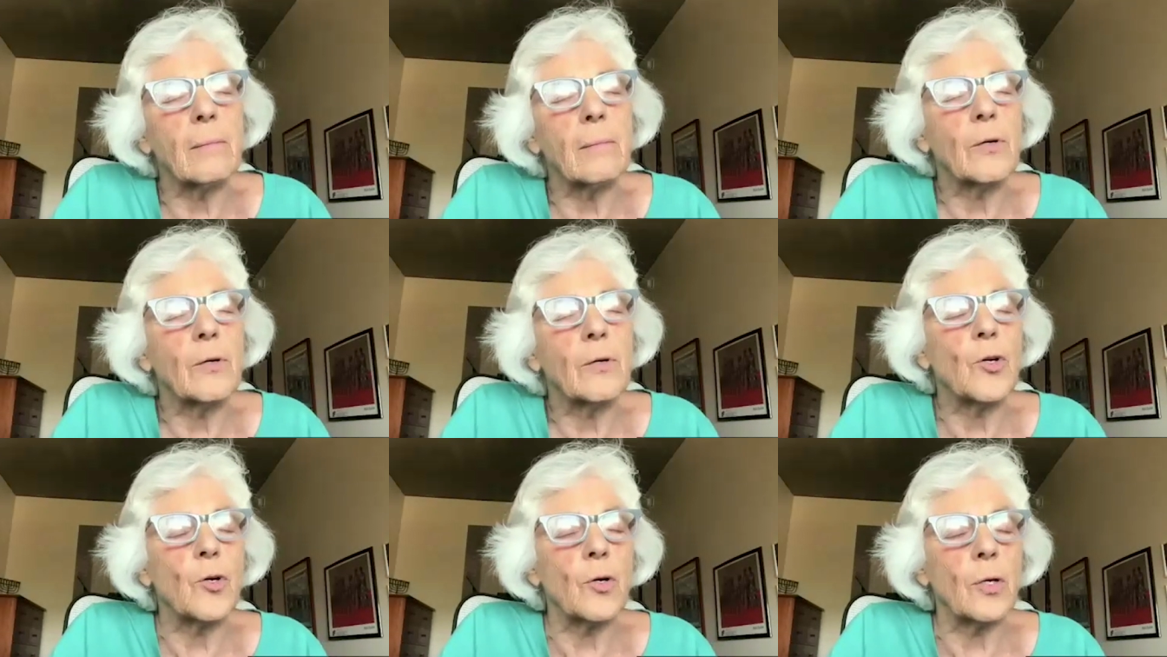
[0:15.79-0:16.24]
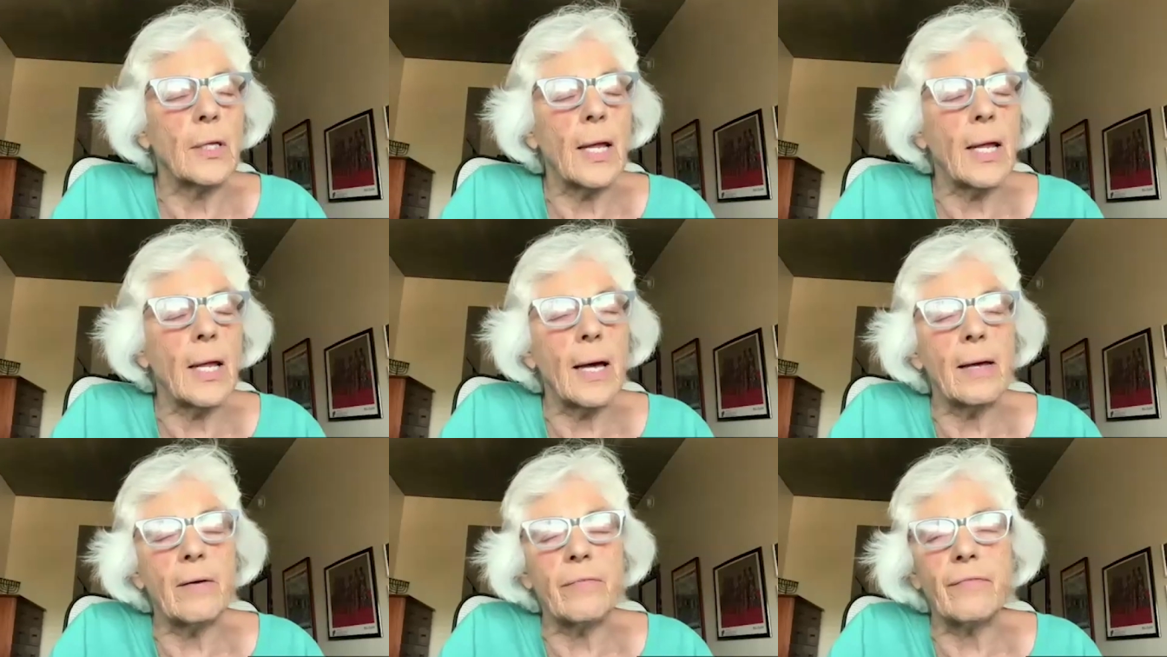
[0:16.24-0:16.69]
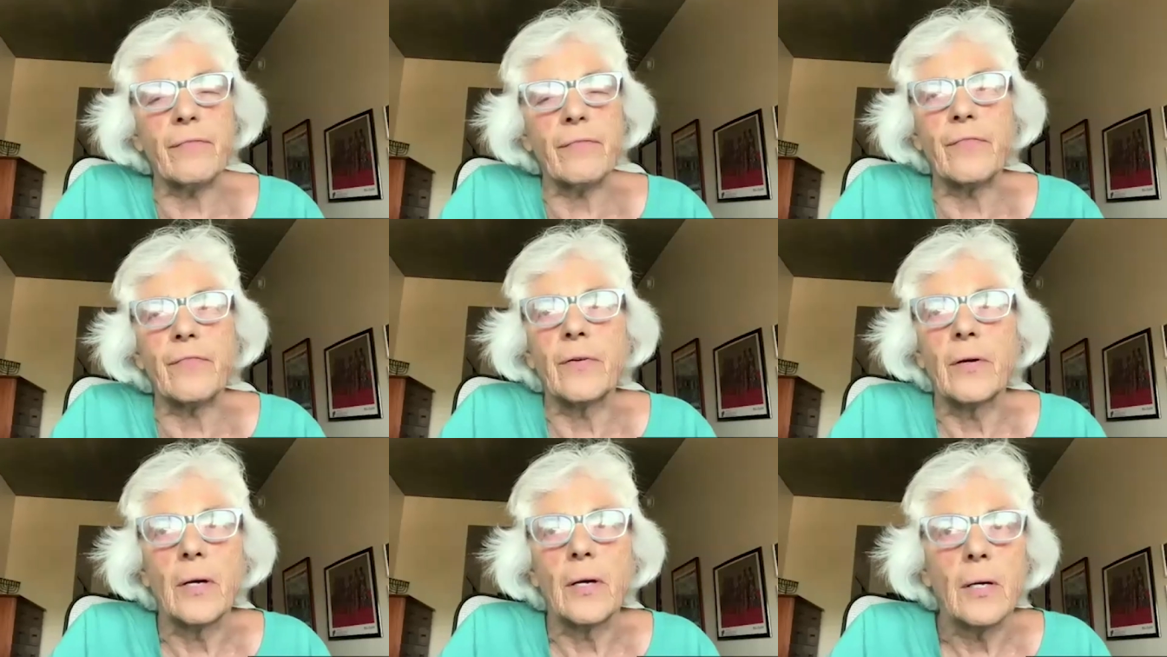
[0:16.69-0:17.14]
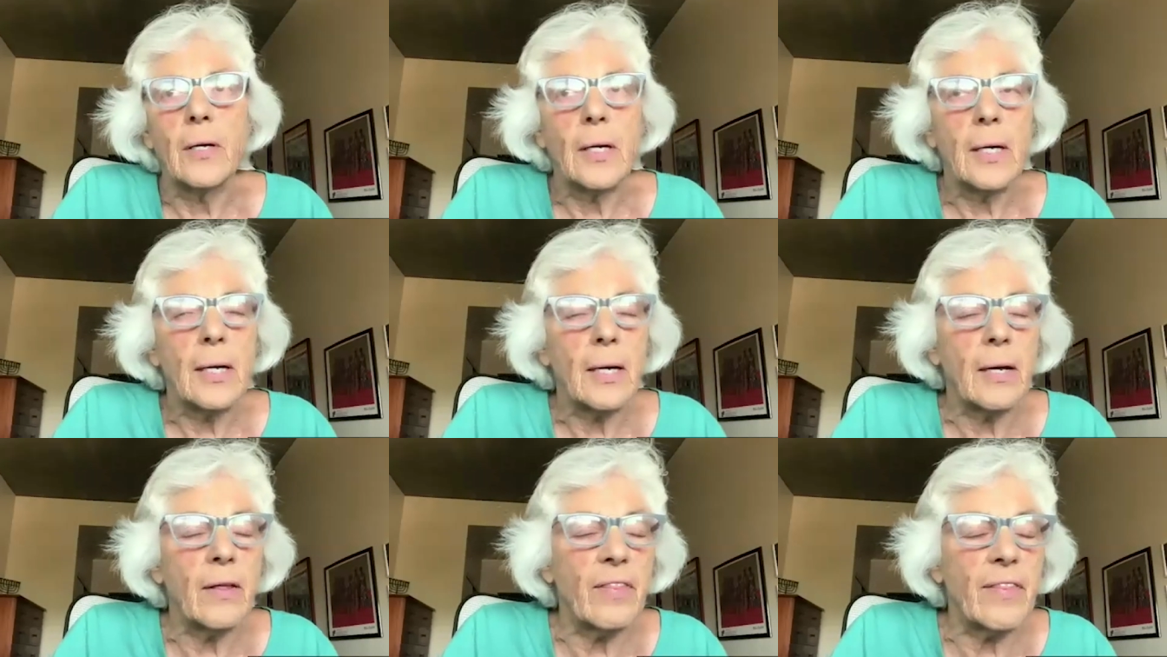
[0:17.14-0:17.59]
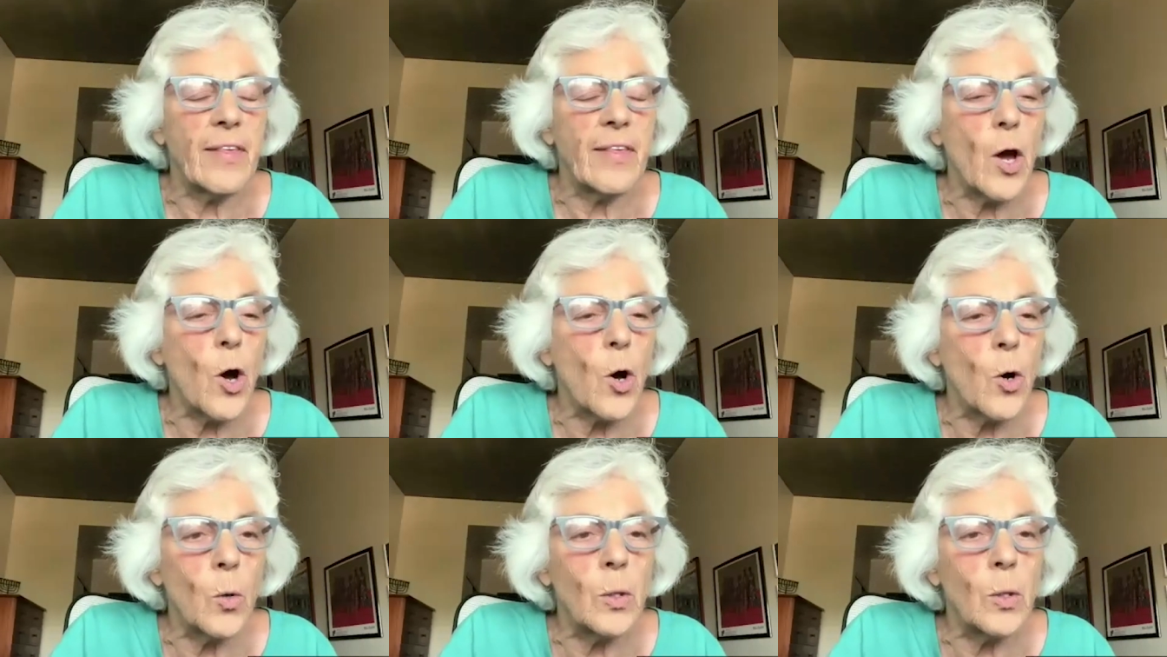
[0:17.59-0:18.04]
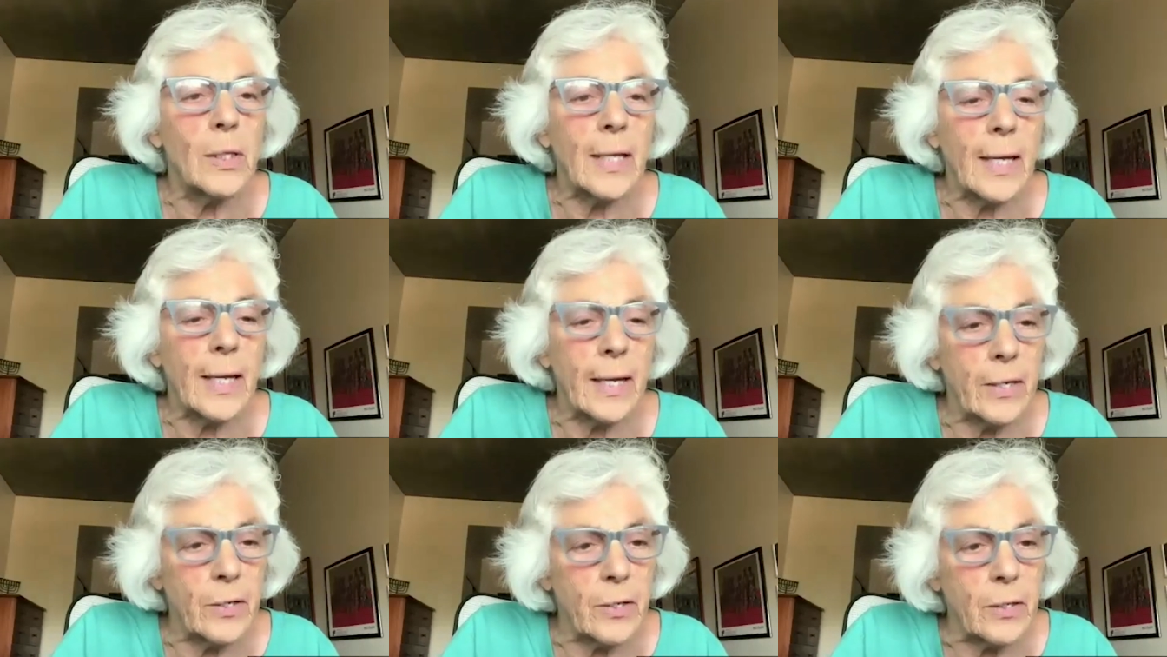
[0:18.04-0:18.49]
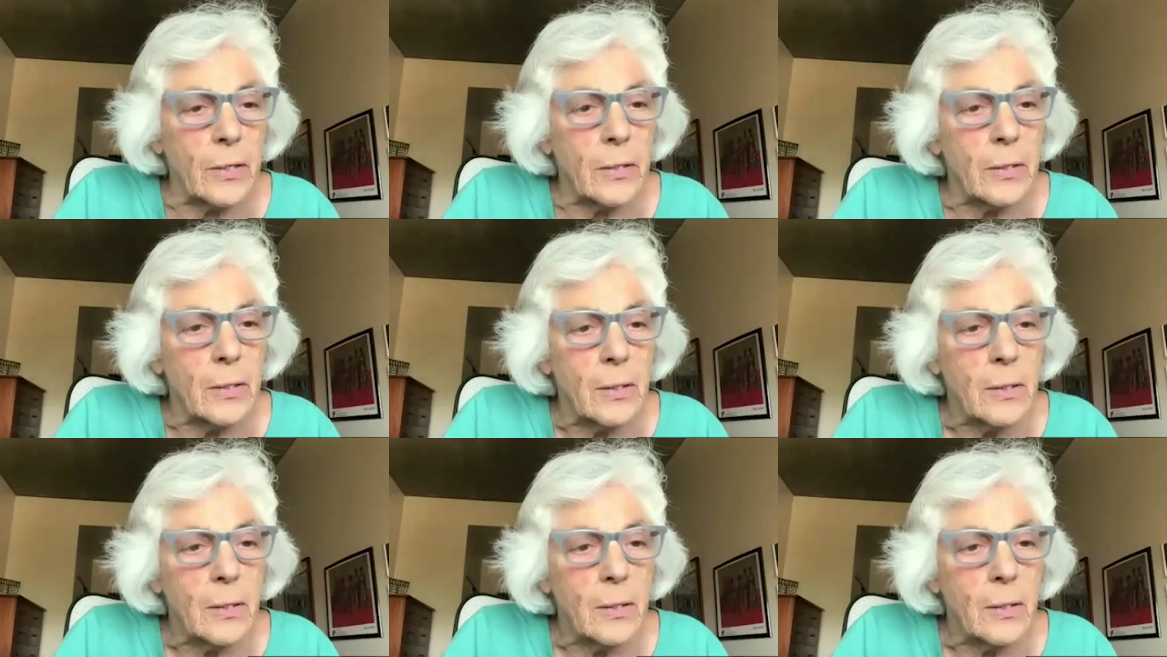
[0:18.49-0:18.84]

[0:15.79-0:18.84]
your life in the O letter.